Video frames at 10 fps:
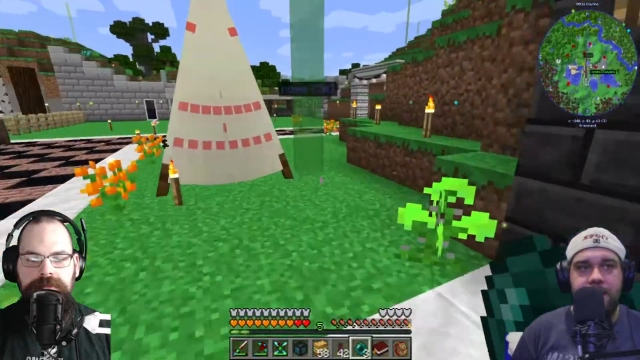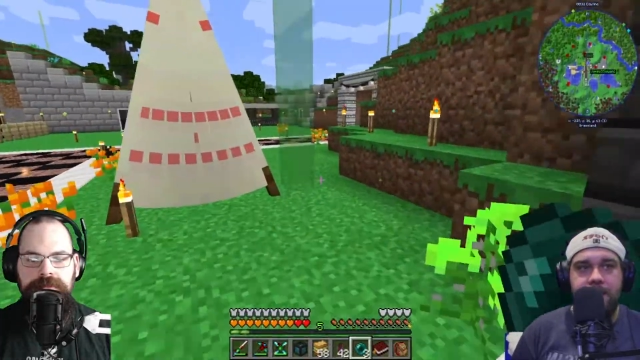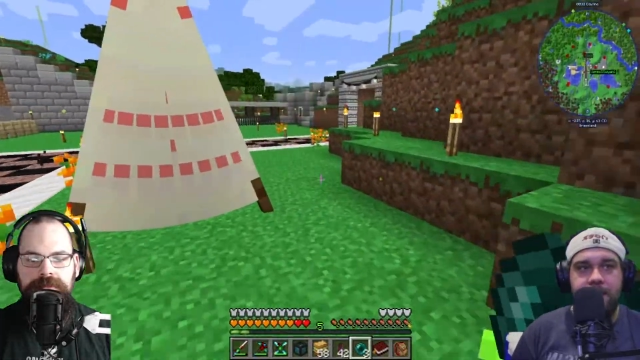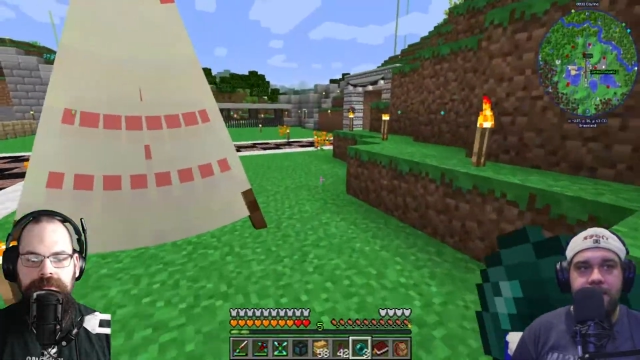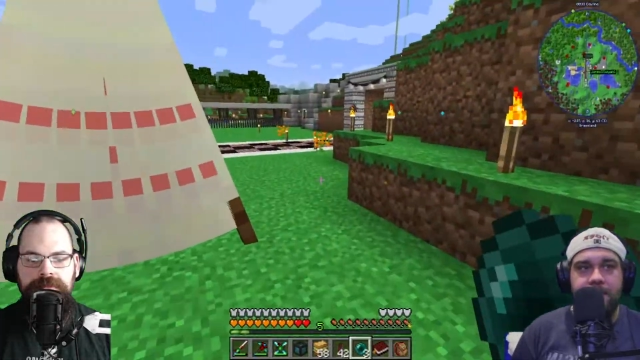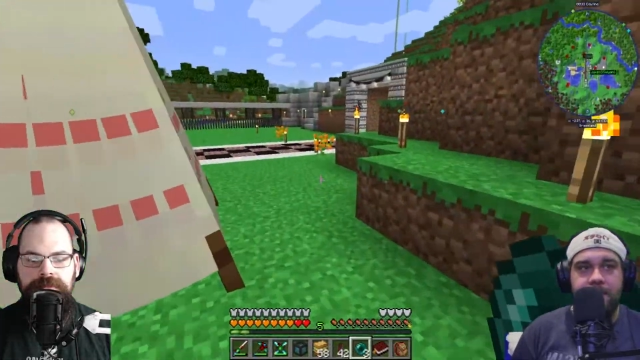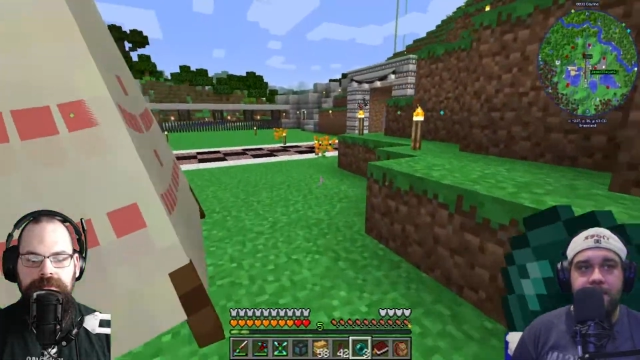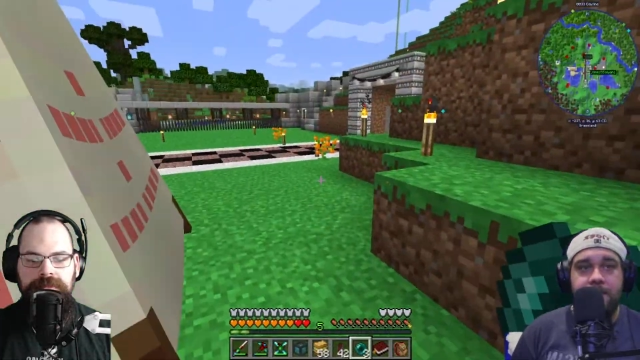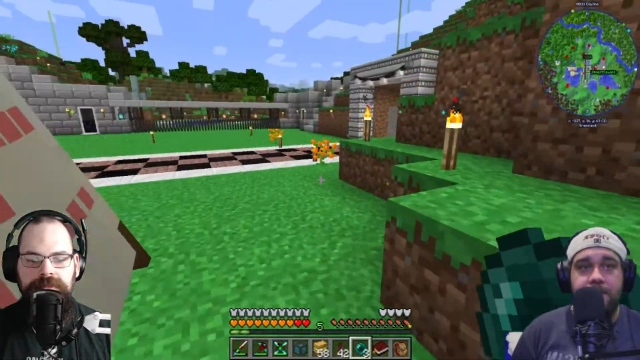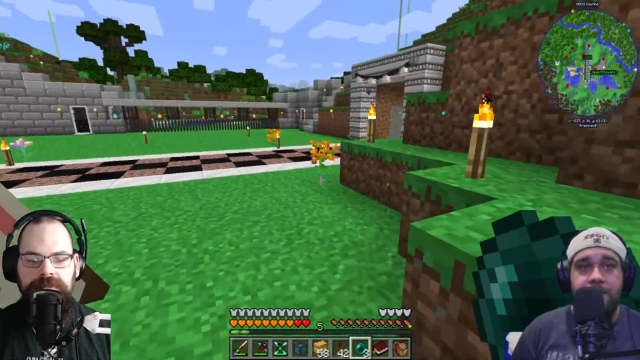
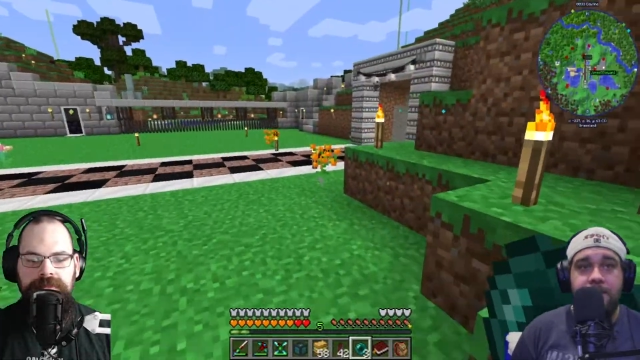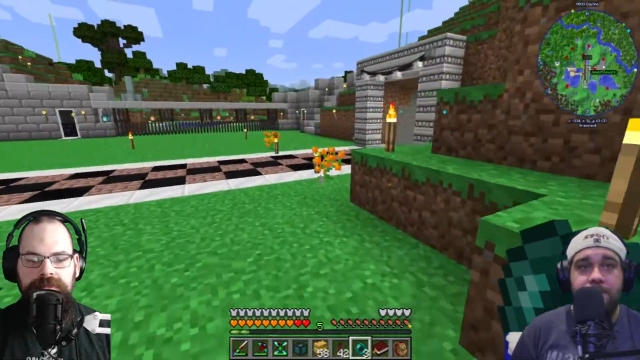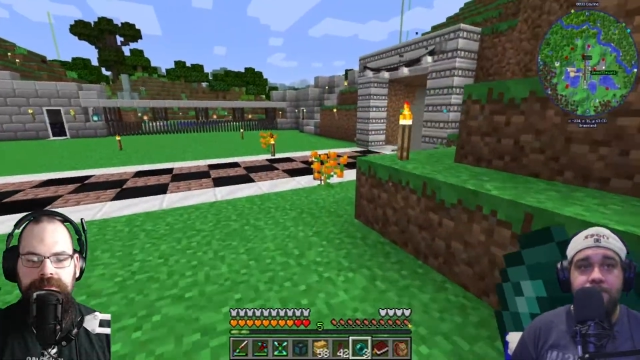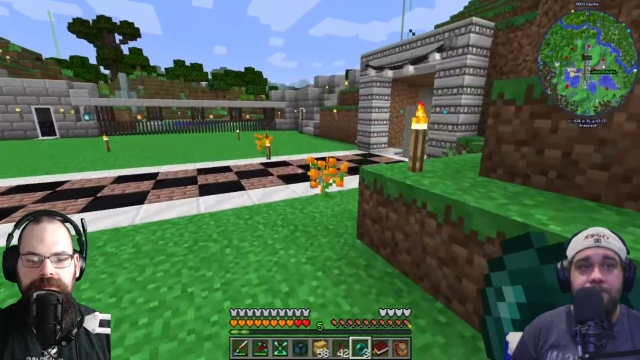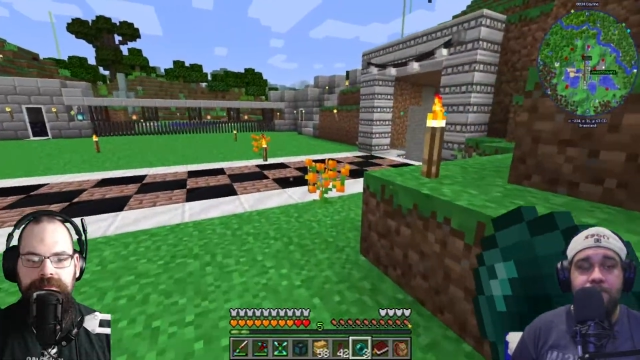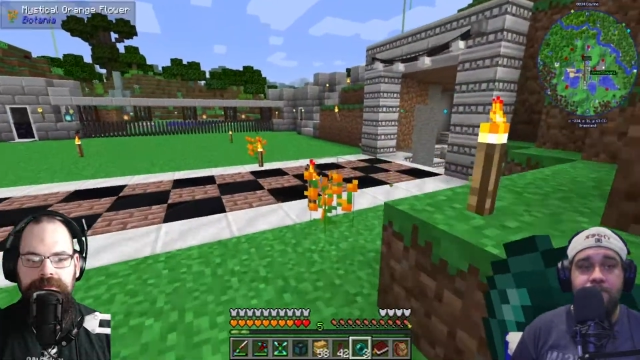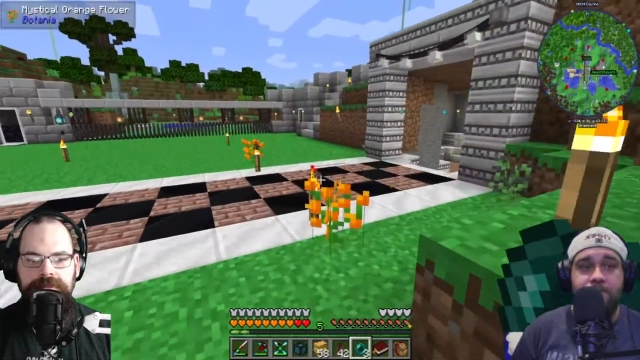Nobody speaks.